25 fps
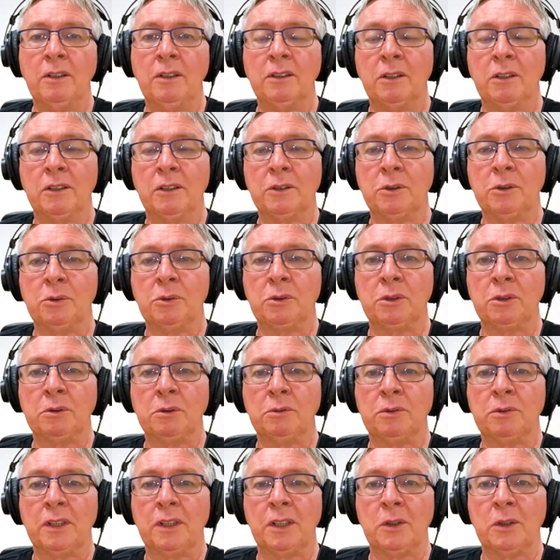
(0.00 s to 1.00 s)
You've got to sort
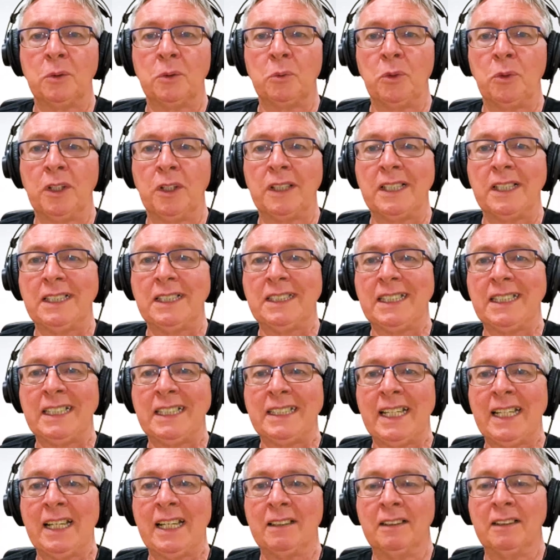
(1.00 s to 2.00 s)
of work these
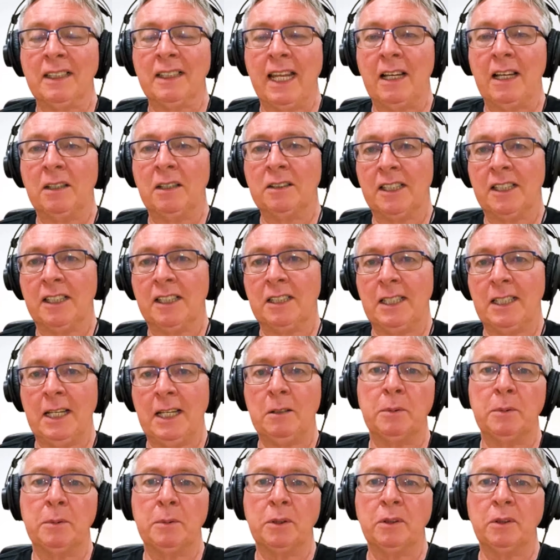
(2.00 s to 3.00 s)
things out, and how
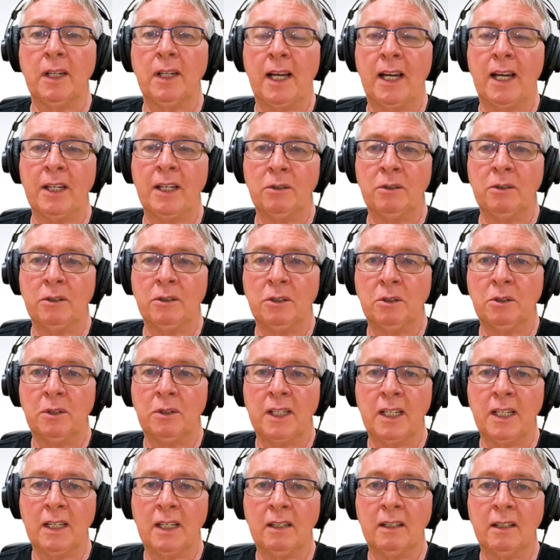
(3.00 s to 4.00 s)
susceptible are you to
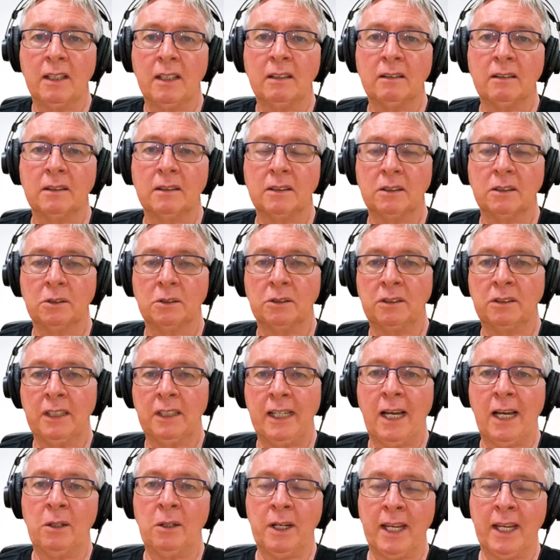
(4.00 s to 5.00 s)
anything? Because
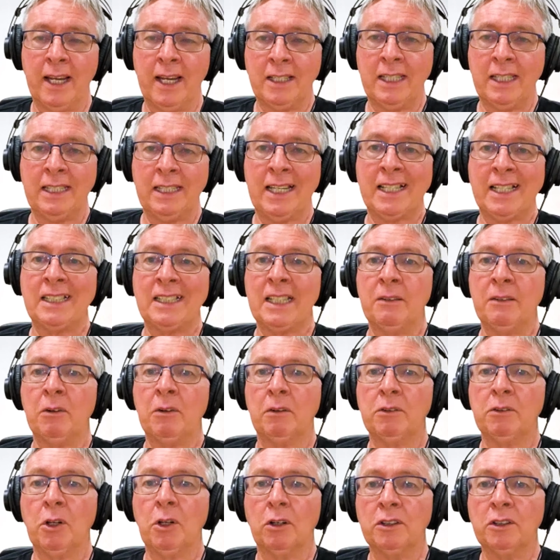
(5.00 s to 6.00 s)
the algae actually does give
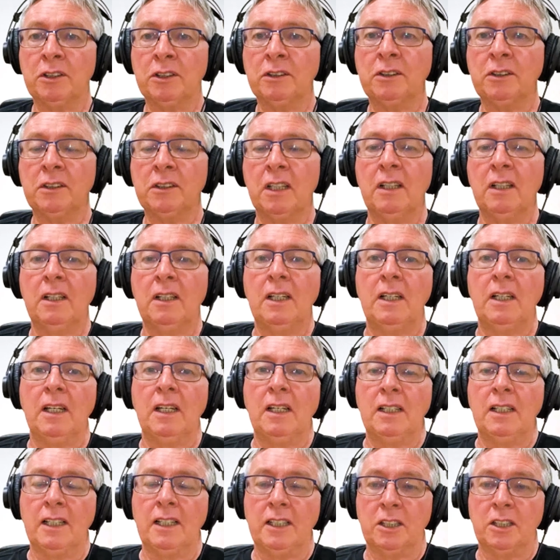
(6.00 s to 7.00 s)
off toxins
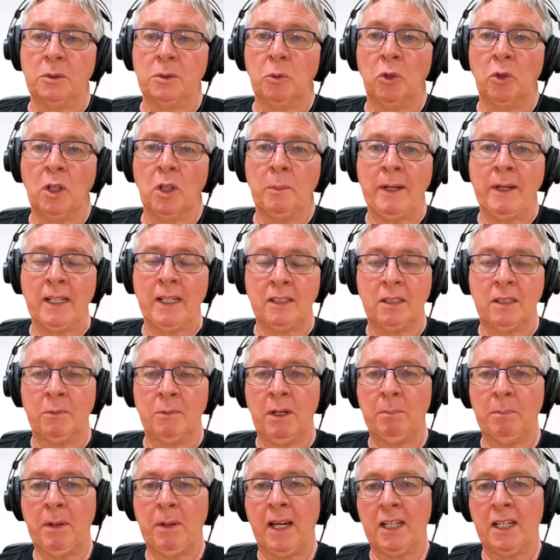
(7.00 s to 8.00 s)
in small amounts, so
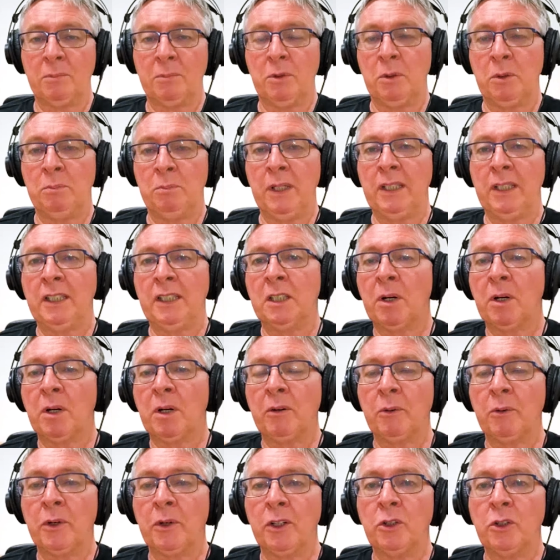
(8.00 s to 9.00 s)
many parts per billion, it
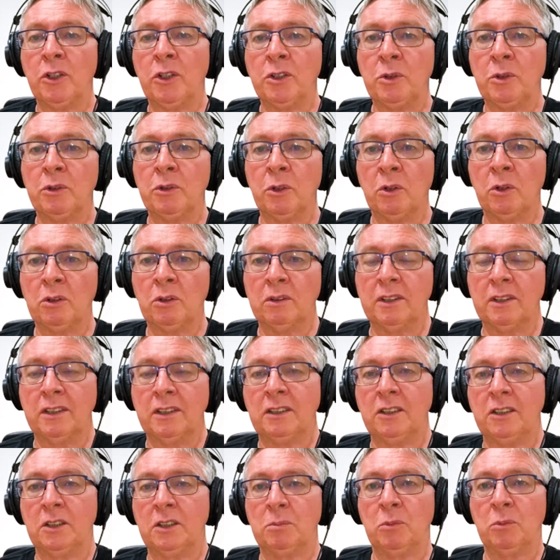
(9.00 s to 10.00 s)
probably won't hurt you at all.
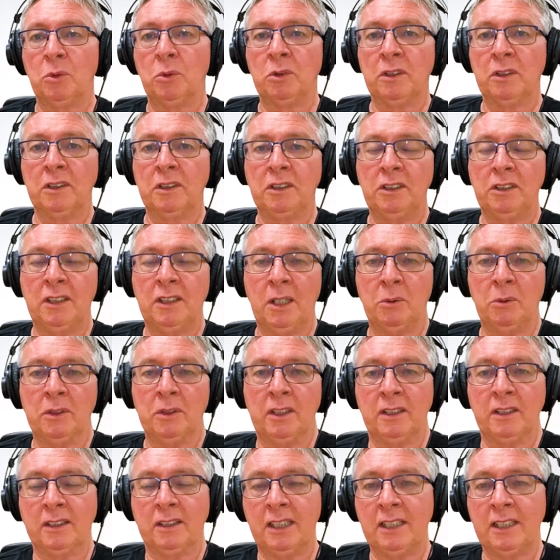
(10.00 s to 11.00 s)
It's just more that you don't
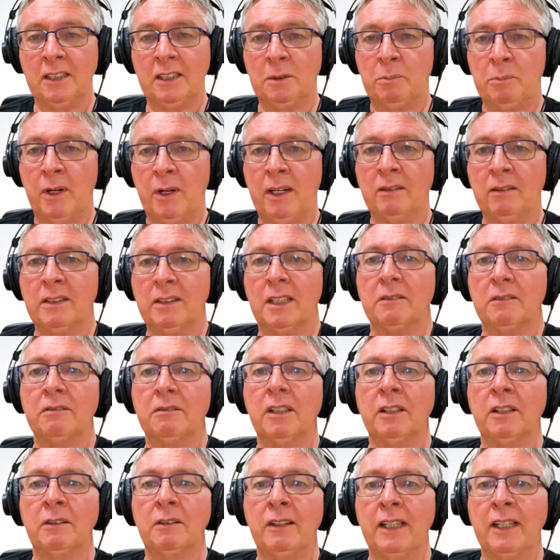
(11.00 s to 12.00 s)
want to see this brown
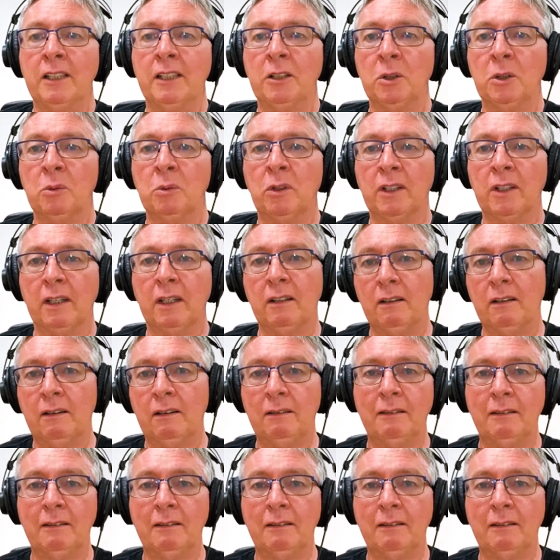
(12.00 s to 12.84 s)
stuff floating around in the water.